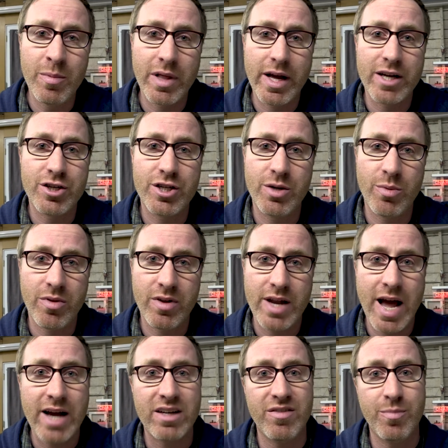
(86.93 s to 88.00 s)
like she was an
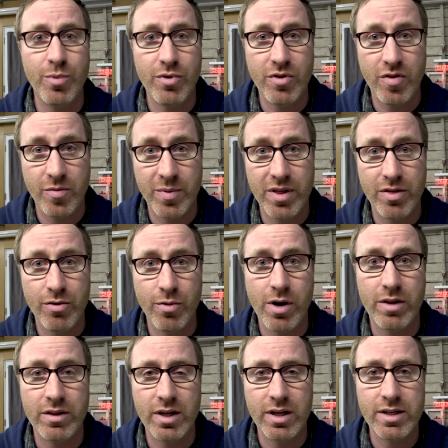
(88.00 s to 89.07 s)
active participant
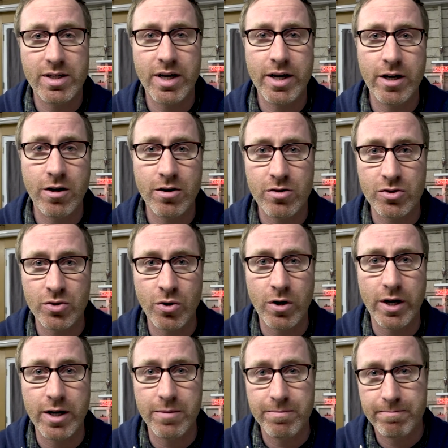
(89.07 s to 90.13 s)
throughout the entire
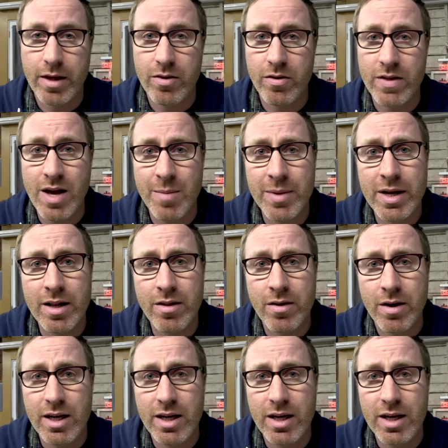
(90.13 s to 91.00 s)
story. So that means